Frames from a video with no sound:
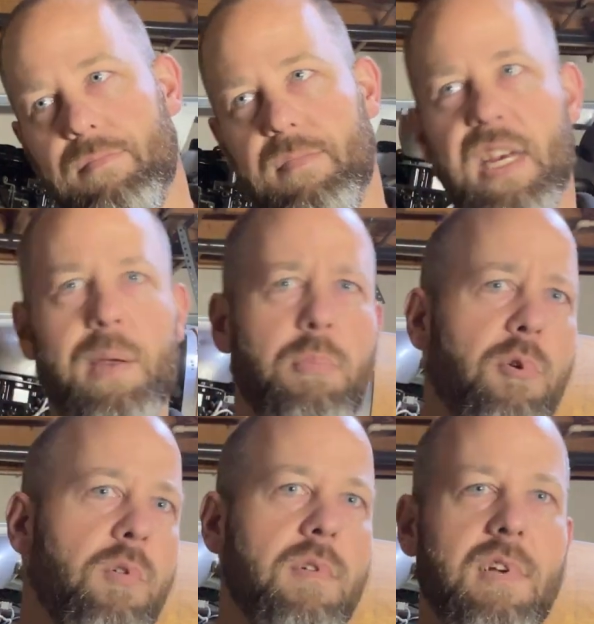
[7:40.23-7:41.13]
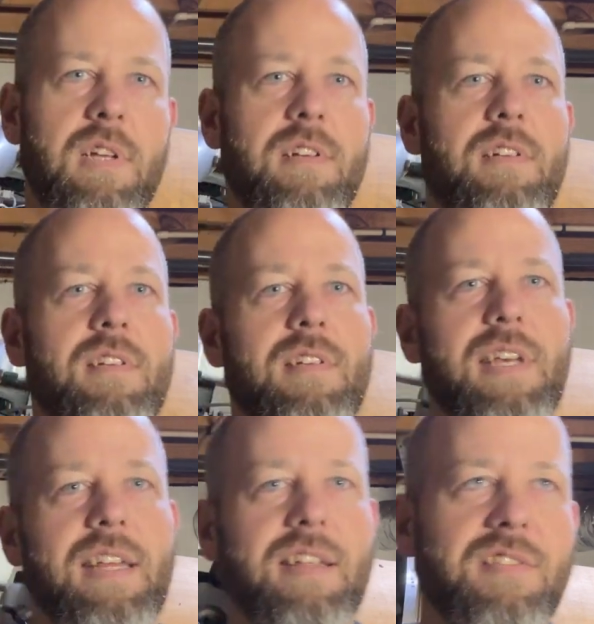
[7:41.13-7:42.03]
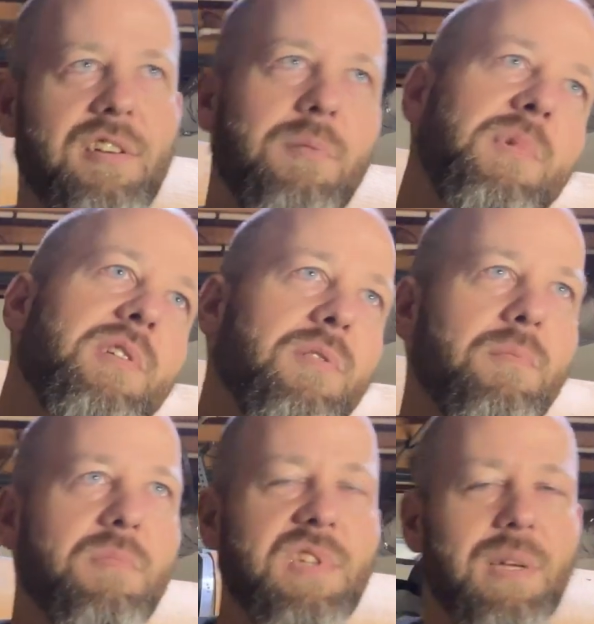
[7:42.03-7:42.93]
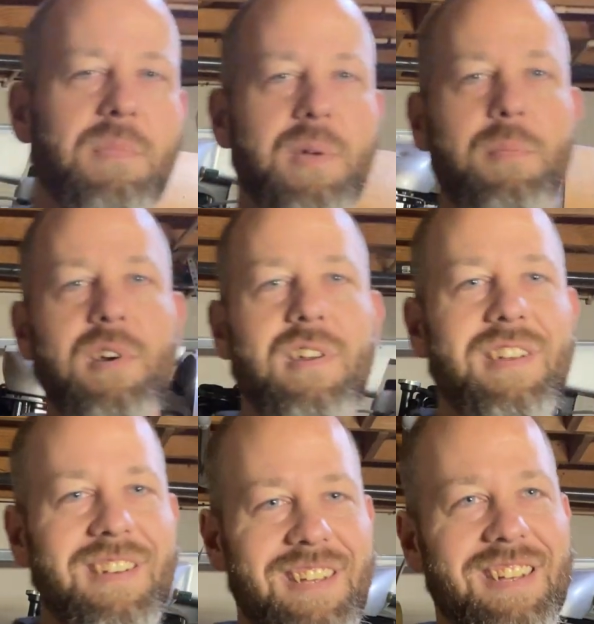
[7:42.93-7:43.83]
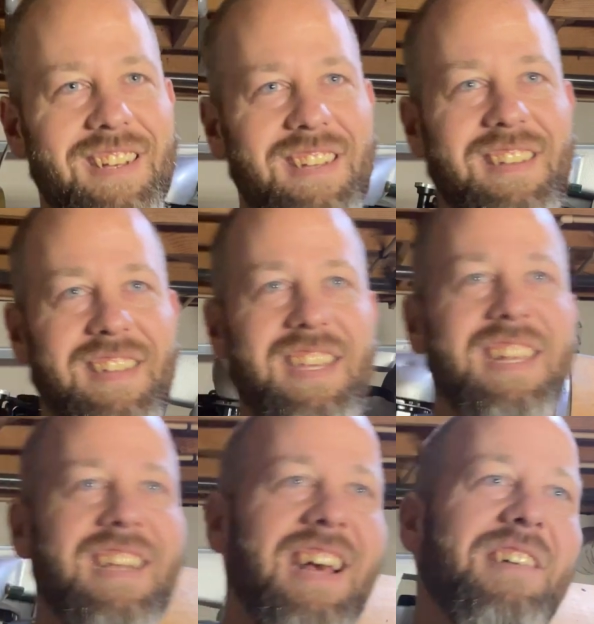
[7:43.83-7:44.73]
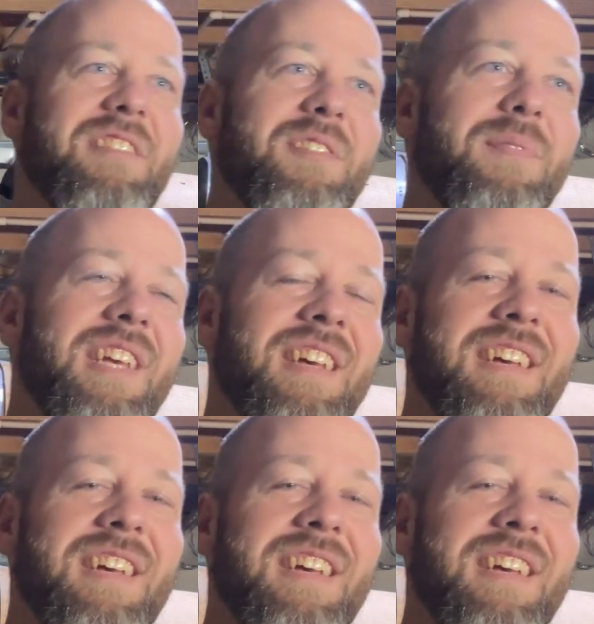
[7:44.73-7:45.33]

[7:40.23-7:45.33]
April, and it took them till September to get it out to me.